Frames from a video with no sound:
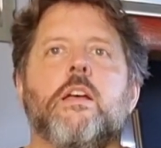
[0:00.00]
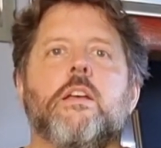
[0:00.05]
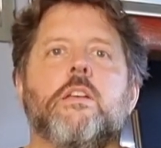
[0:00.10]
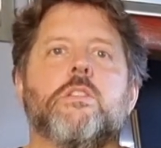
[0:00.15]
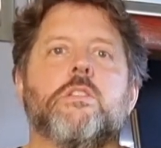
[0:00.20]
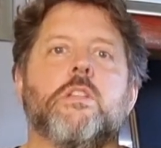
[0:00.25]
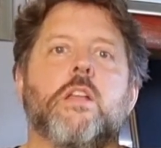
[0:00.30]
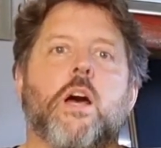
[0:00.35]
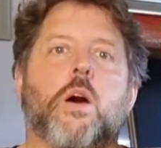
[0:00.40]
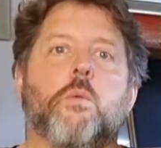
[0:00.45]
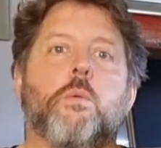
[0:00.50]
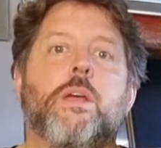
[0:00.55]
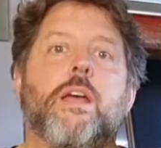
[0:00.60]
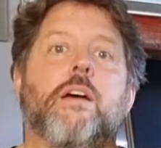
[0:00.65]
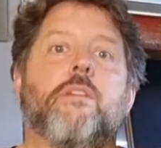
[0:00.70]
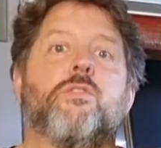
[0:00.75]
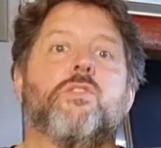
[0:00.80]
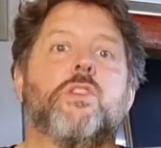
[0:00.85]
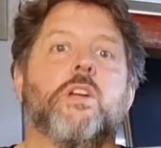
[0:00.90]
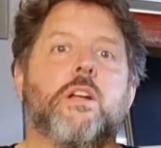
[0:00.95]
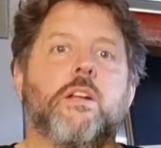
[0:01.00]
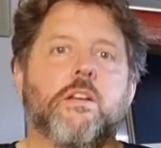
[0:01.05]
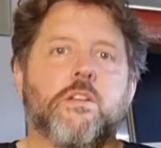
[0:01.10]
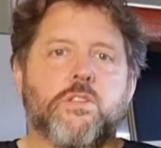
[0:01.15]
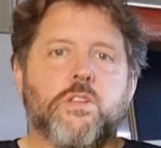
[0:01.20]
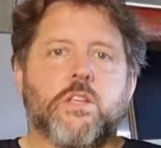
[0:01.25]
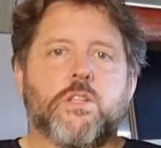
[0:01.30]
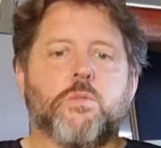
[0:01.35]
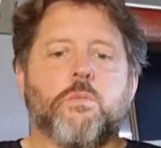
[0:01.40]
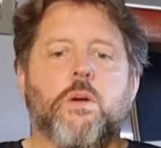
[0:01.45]
is now we have
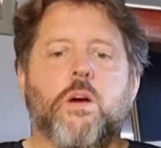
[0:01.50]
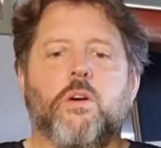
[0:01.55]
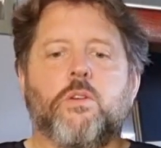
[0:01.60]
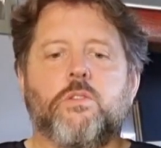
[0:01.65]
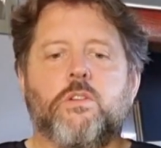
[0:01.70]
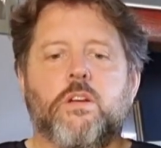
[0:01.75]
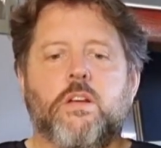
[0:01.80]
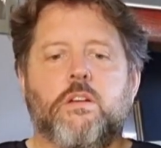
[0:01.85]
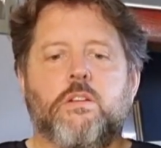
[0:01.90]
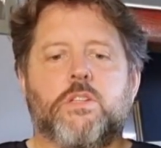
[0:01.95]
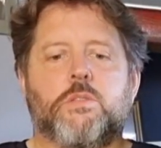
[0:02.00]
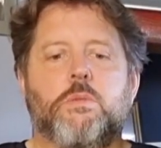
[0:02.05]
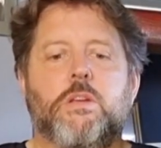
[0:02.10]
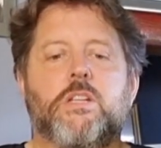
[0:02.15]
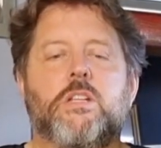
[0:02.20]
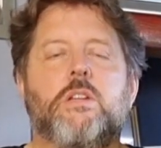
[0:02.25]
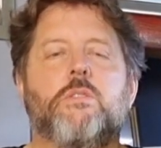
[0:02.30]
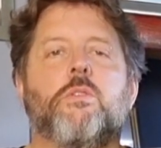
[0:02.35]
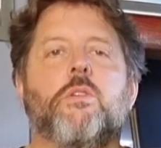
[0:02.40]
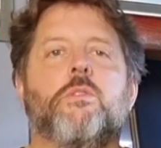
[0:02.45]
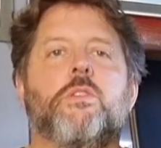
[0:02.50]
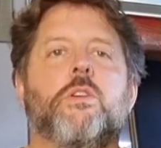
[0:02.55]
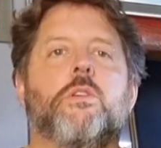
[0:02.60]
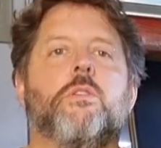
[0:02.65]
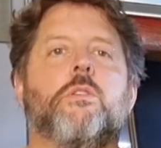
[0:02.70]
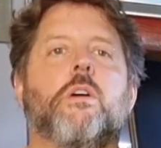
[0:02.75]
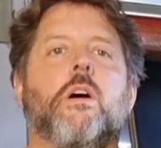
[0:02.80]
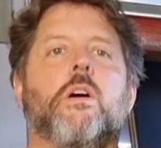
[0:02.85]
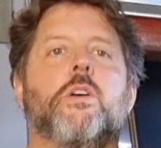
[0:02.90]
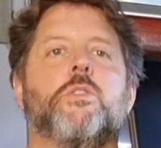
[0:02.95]
chillers as well, especially for
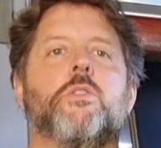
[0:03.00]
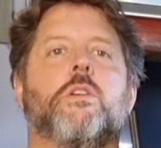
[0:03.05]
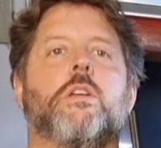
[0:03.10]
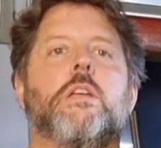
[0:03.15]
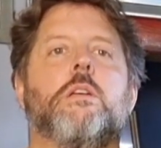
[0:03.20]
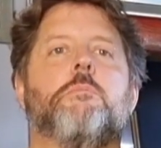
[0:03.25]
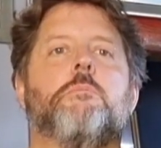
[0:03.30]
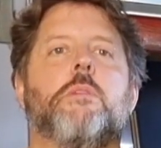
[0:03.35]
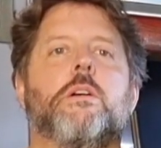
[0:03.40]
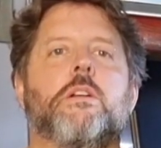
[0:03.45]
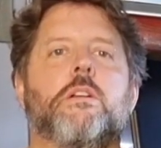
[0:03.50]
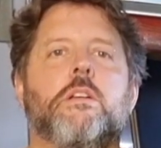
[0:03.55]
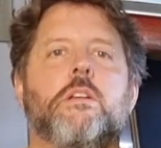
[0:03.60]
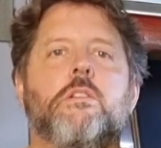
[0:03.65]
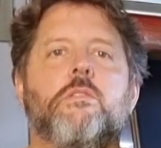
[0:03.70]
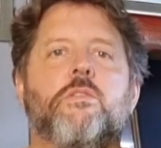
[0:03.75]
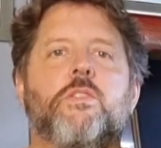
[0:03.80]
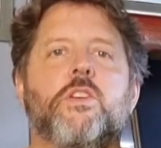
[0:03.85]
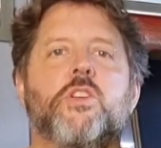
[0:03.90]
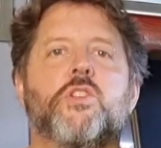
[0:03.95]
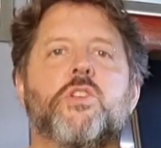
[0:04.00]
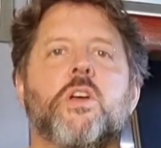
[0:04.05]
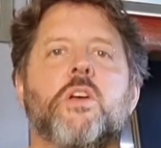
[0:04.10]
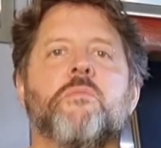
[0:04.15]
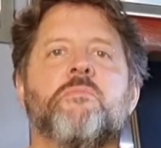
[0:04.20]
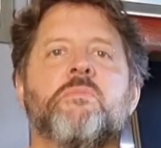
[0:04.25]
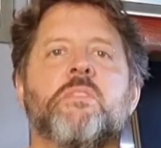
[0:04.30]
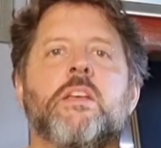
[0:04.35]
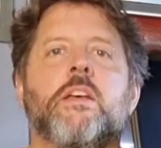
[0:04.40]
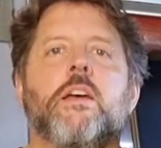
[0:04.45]
you guys who keep marine fish.
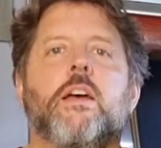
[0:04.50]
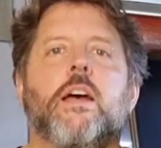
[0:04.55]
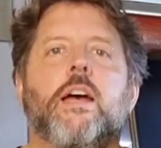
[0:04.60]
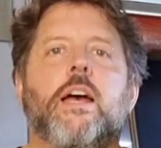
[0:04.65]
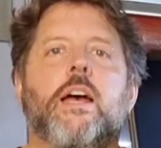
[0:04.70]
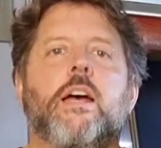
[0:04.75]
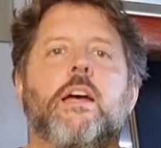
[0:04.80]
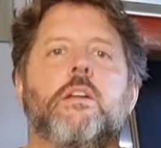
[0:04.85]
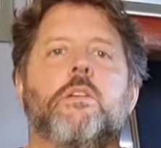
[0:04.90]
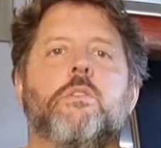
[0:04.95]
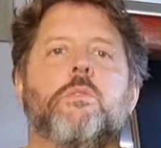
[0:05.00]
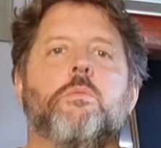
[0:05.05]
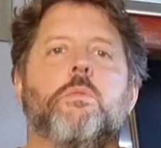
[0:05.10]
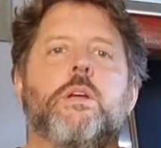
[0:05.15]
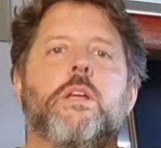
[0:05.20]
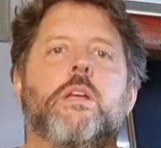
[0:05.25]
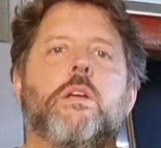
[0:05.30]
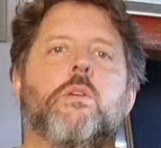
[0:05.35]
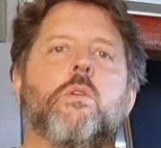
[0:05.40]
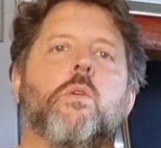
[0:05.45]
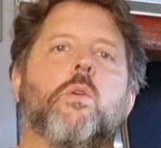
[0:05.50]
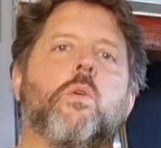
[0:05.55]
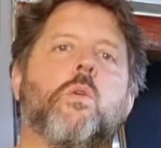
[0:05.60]
And we